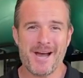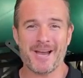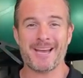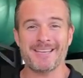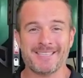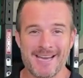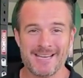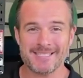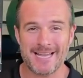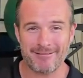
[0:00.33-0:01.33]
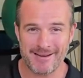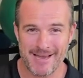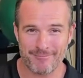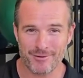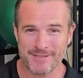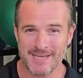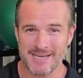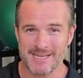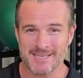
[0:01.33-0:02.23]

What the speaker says: Okay, today's daily rehab routine